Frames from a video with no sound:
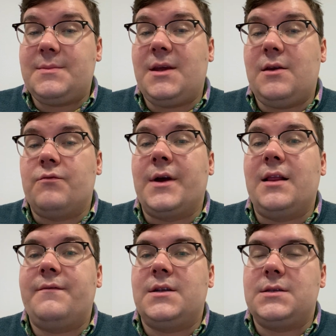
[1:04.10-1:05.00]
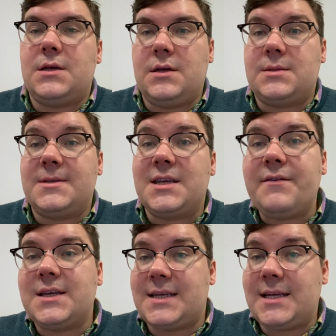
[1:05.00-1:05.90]
to be relevant to
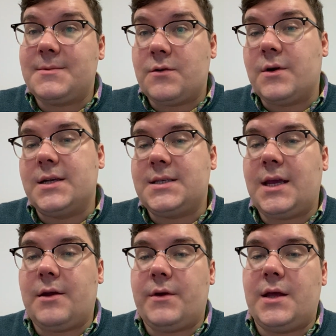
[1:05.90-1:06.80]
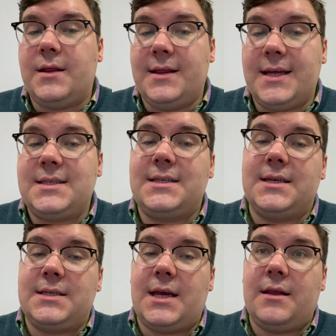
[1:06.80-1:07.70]
specific assessment criteria
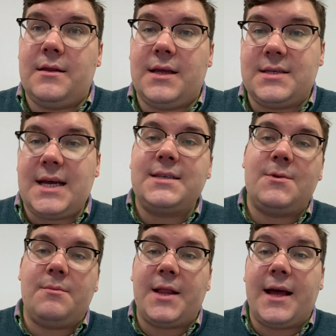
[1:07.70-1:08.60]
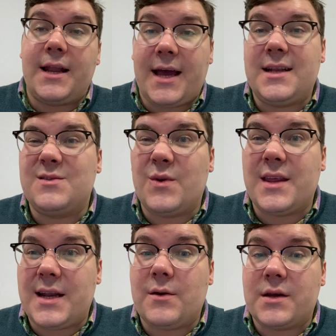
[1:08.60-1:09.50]
listed in the assessment plan and
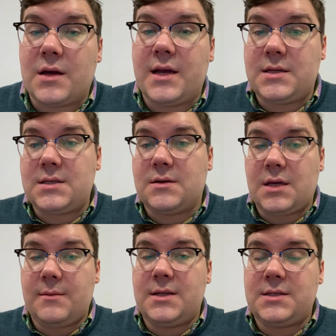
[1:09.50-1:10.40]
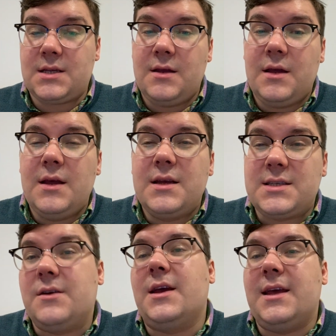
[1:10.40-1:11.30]
within our guidance documents.
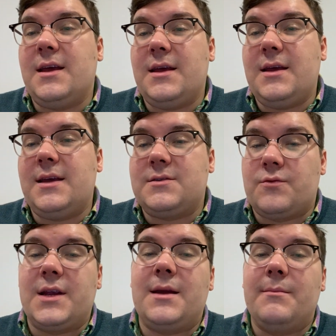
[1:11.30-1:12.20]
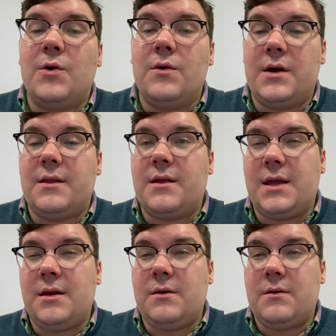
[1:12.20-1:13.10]
So it's really important
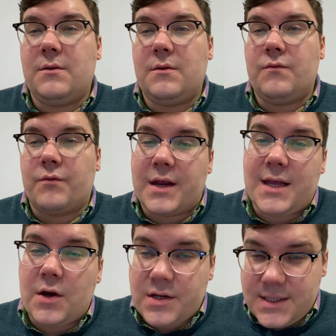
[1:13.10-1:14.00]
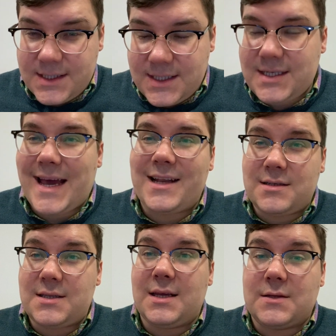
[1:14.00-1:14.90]
that you really
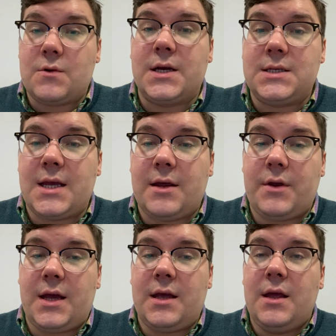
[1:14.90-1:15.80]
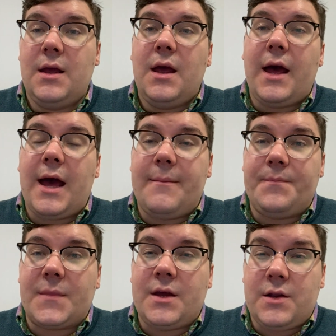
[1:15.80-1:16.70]
understand these criteria
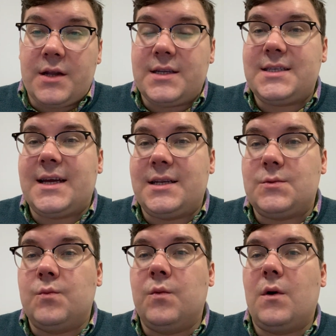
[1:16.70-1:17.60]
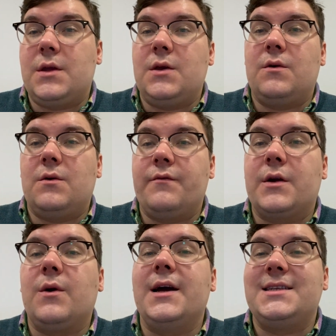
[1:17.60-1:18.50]
and understand what you're
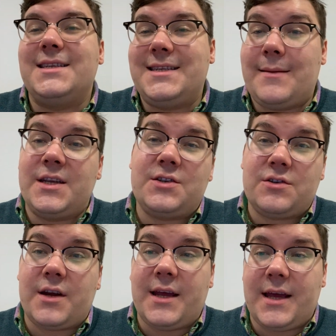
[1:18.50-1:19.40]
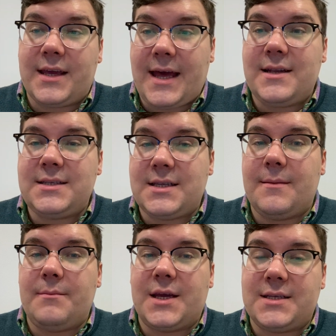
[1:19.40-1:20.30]
required to demonstrate against
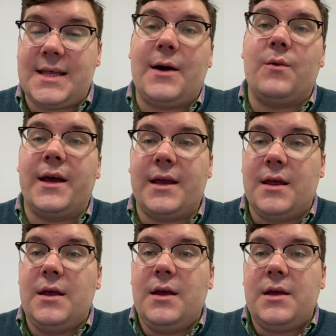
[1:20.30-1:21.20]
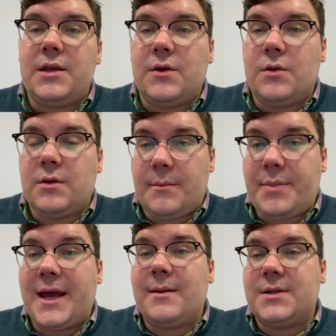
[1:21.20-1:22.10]
them, because that way you'll
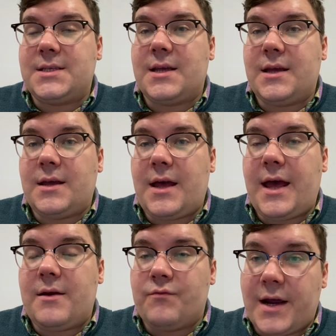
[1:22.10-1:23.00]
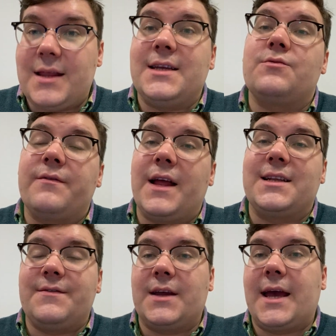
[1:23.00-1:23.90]
be able to write these
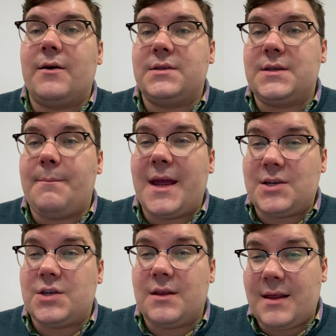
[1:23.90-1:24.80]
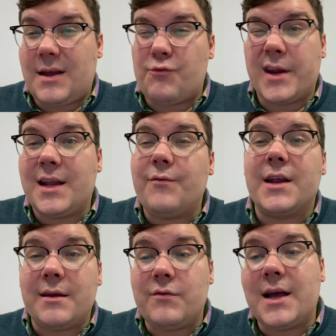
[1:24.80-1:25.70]
reflective accounts and make sure that they're really,
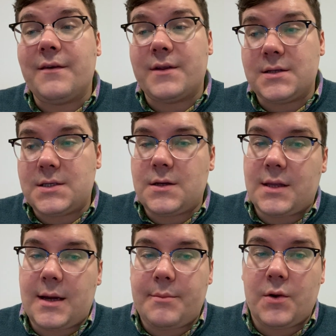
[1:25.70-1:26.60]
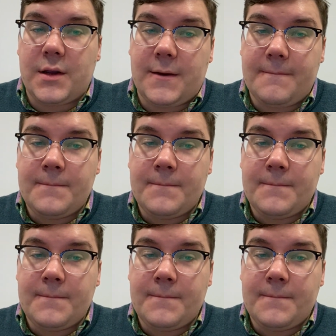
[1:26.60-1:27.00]
really relevant to that point.